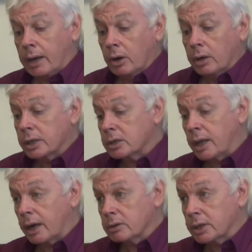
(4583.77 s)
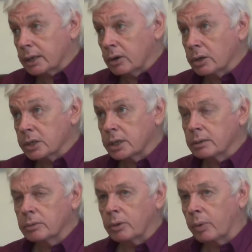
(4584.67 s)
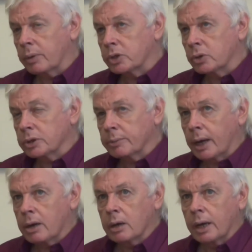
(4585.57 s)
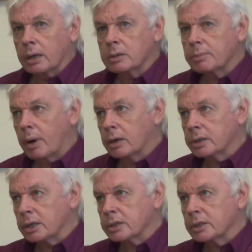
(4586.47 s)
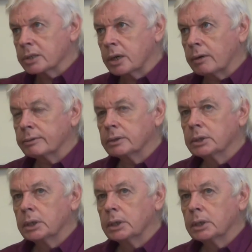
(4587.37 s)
and not least nanotechnology that we talked about earlier, smart dust and stuff,